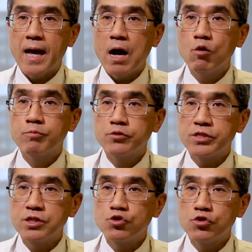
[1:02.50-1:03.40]
our
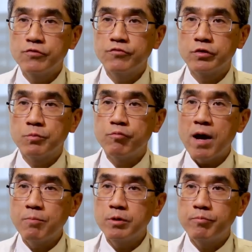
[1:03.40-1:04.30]
procedure for the
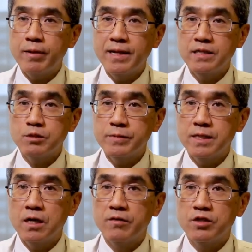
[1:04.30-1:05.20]
proper
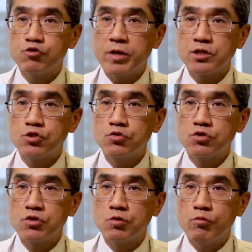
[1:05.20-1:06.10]
placement of the
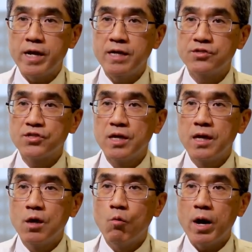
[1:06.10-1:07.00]
transducer arrays
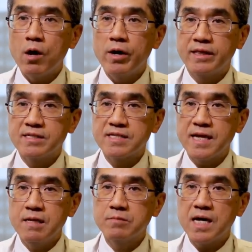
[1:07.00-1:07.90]
while at the
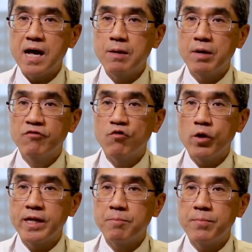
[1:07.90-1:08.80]
same time
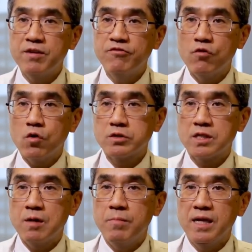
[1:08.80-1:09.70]
avoiding
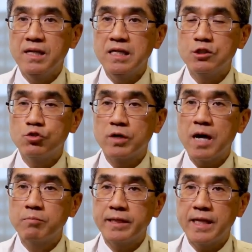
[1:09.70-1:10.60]
pitfalls that may lead to
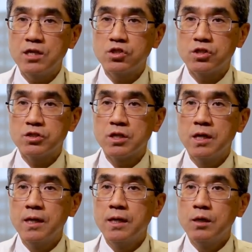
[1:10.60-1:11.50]
complications
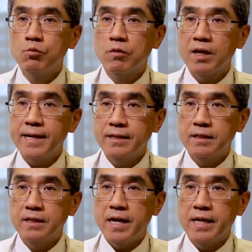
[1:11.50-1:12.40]
will
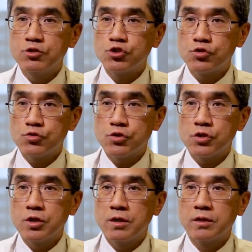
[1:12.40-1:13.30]
likely
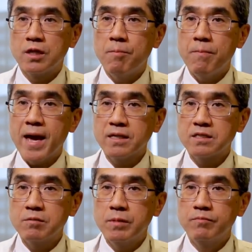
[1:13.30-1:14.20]
ensure the
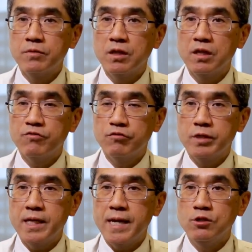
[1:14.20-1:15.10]
maximum
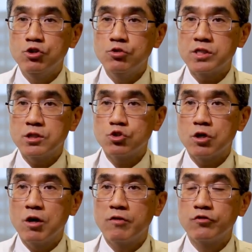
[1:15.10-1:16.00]
delivery and
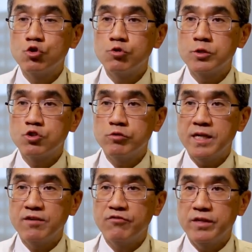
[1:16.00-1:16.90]
usage of tumor
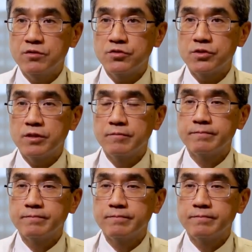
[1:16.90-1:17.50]
treating fields.